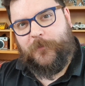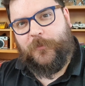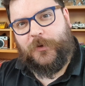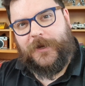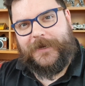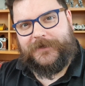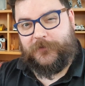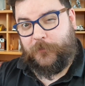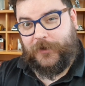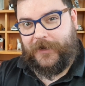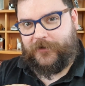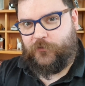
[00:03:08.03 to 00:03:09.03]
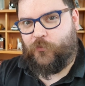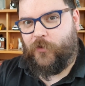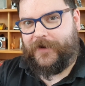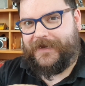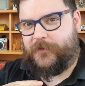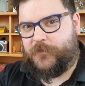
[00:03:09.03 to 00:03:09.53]
bland black and
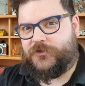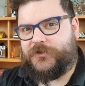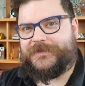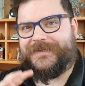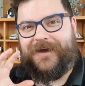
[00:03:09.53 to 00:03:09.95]
white images.